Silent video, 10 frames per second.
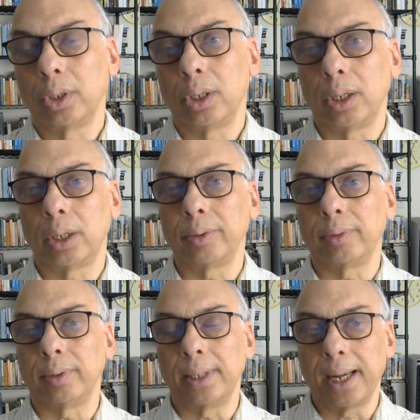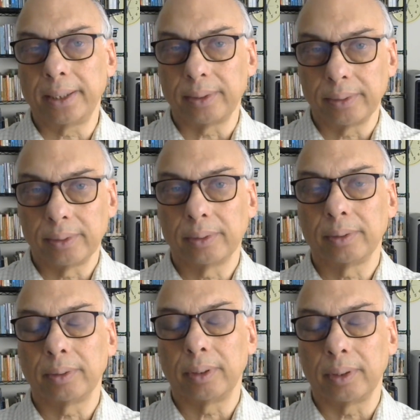uh, that
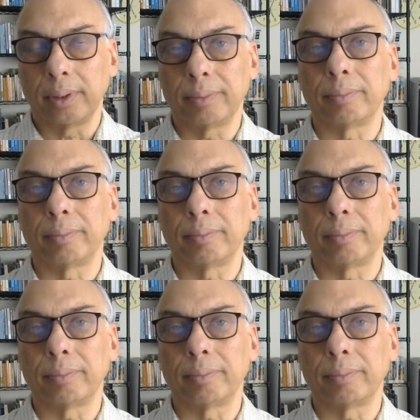uh,